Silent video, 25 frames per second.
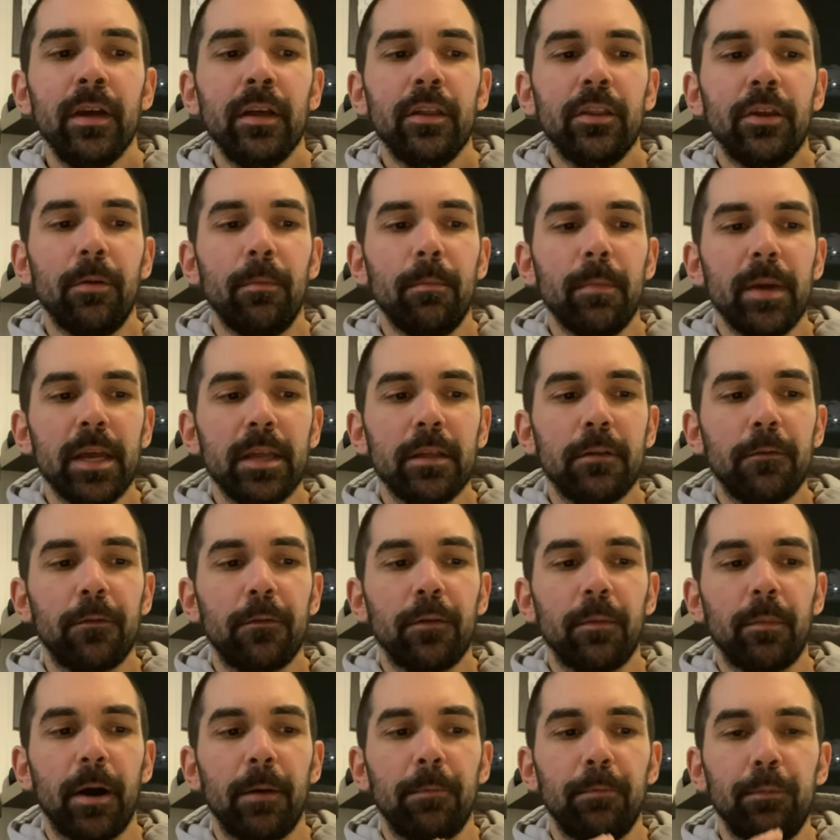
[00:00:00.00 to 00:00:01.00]
They're made
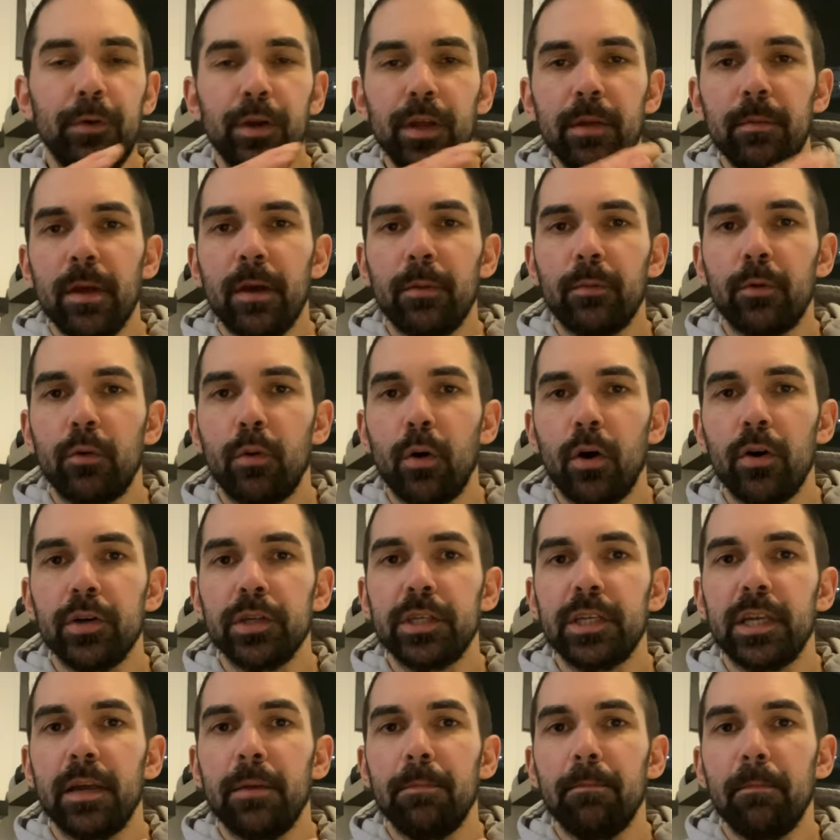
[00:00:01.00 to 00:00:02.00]
from a premium
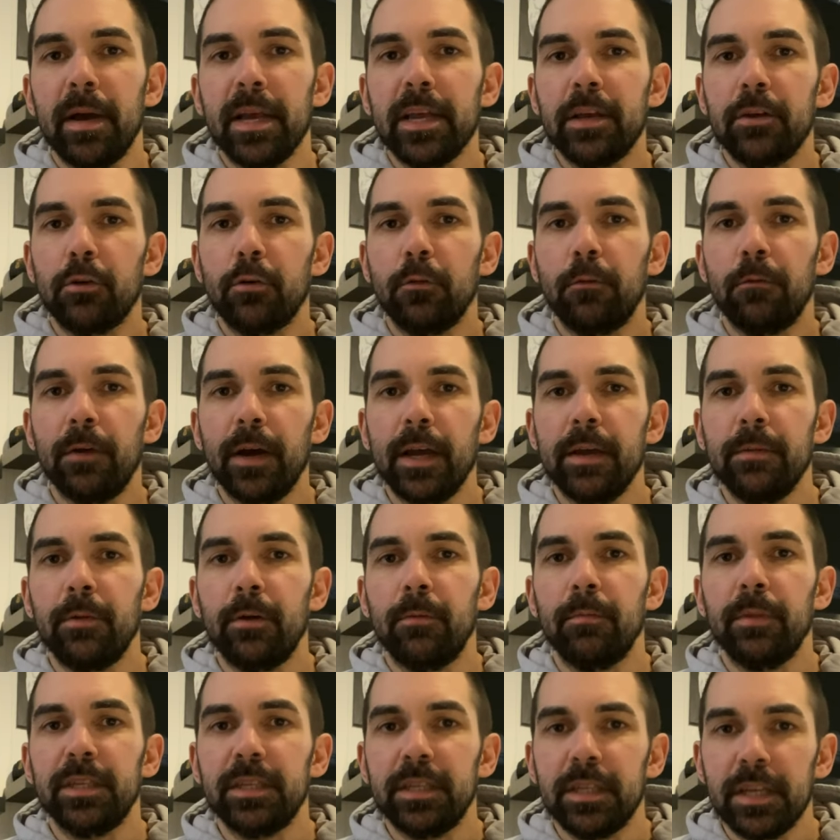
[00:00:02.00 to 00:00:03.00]
quality microfiber
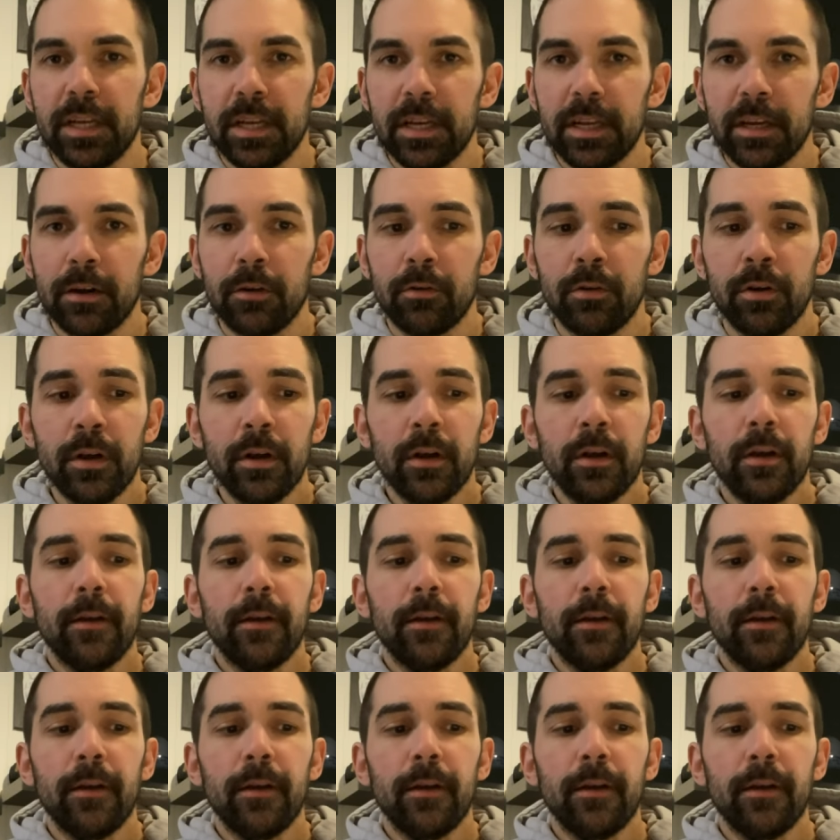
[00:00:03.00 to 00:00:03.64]
material,